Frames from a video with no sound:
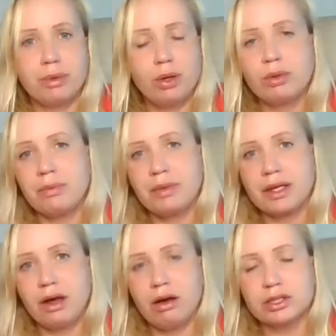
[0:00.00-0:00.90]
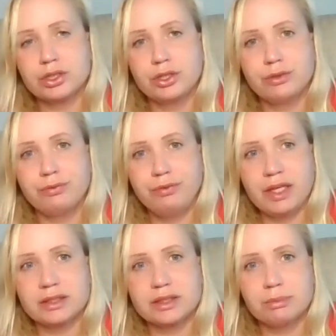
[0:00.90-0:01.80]
program that aren't a good
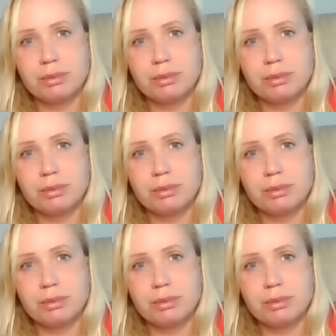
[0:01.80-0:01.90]
fit